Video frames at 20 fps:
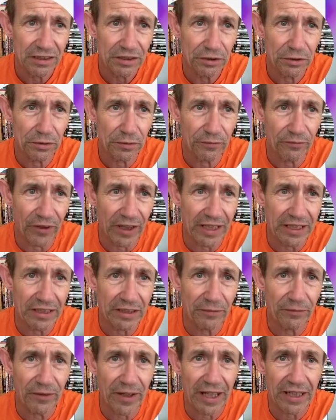You could fade
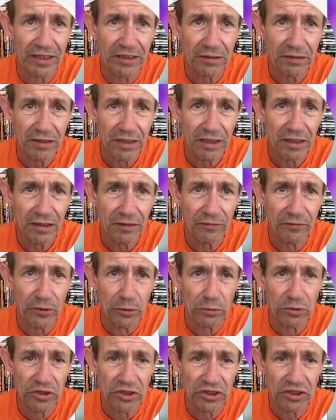effect,
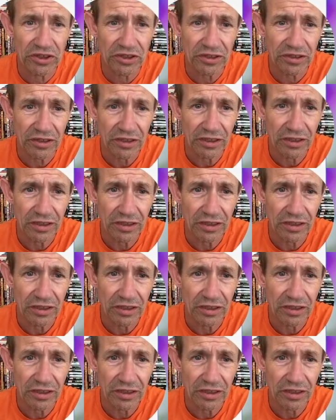filters,